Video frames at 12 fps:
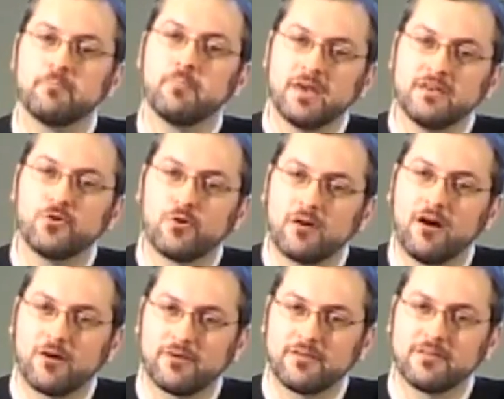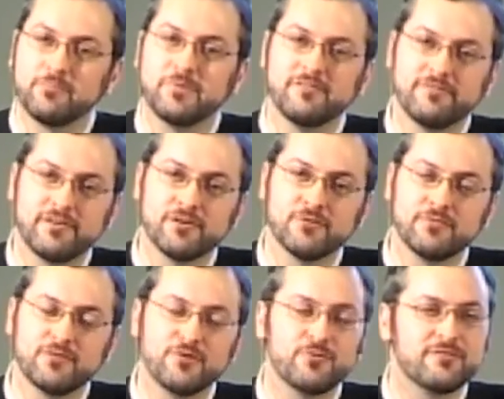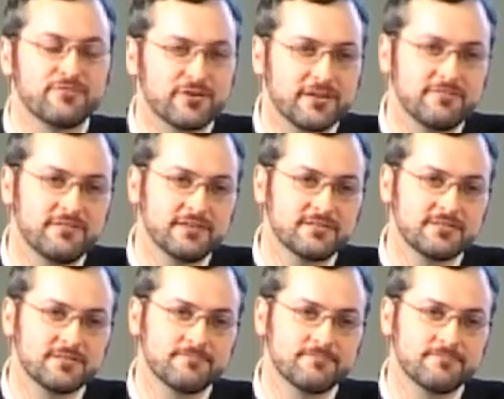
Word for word: May your heart be filled with forgiveness.